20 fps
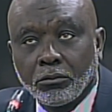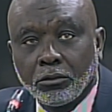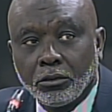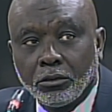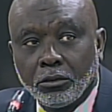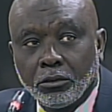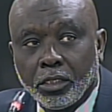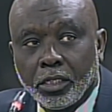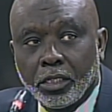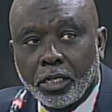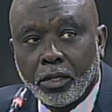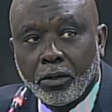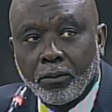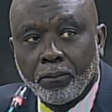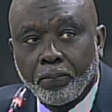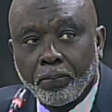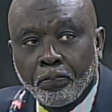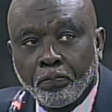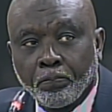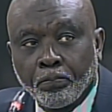And
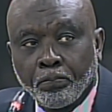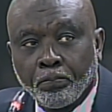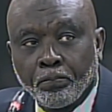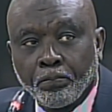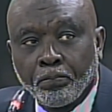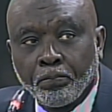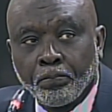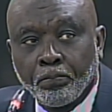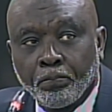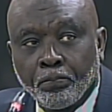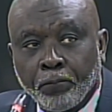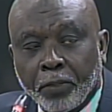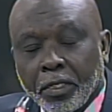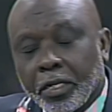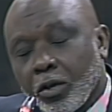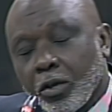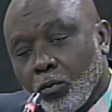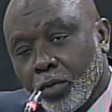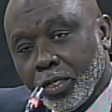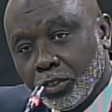
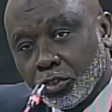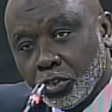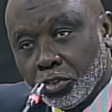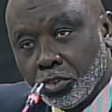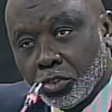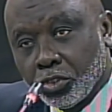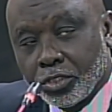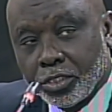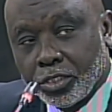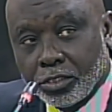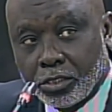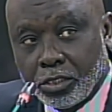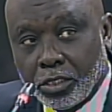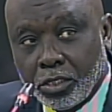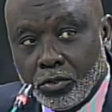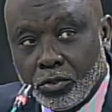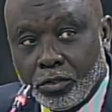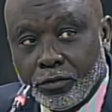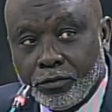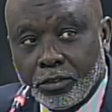then I went to Georgia
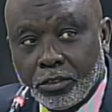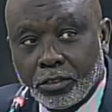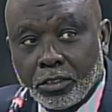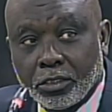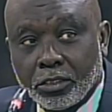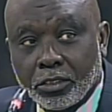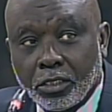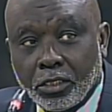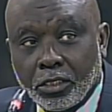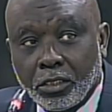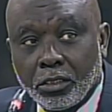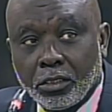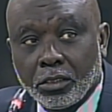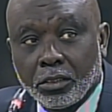State University.